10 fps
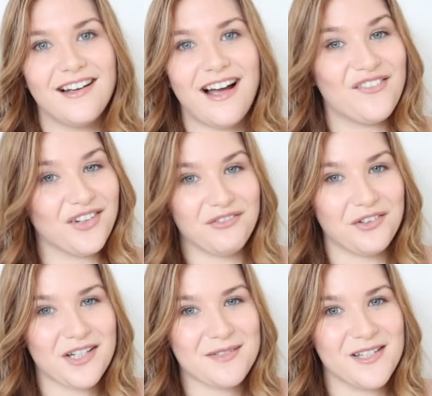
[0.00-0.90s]
have a lovely
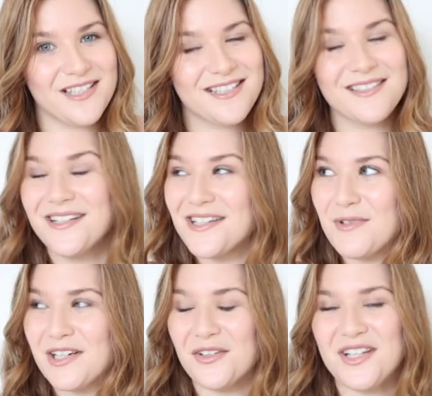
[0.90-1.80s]
Christmas, because I'm
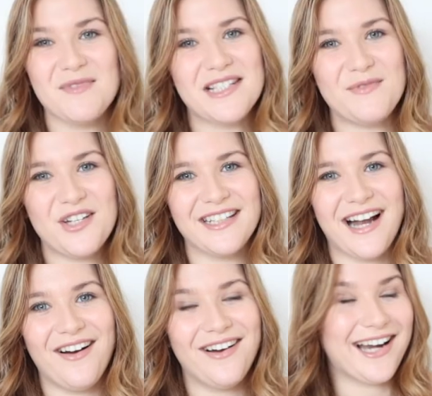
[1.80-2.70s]
in a Christmassy mood
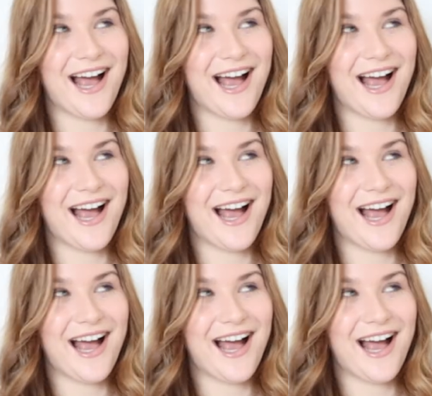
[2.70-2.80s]
now, and a